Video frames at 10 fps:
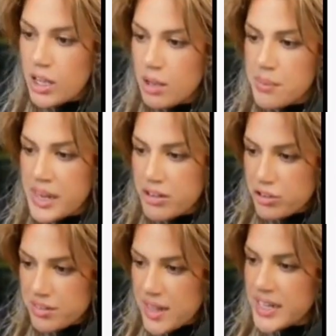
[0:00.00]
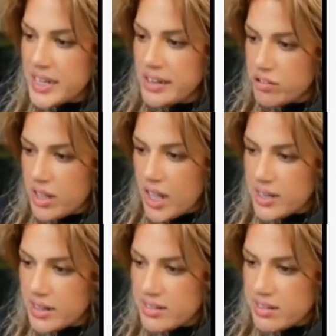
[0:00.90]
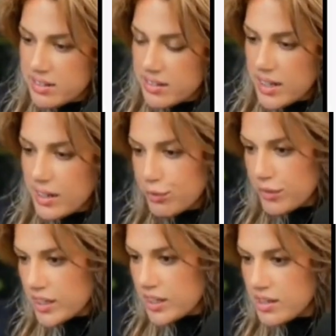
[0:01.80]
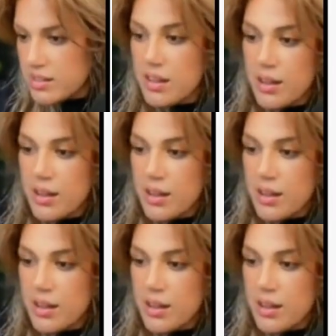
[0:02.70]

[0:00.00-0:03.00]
Make sure that each slide is exciting for kids.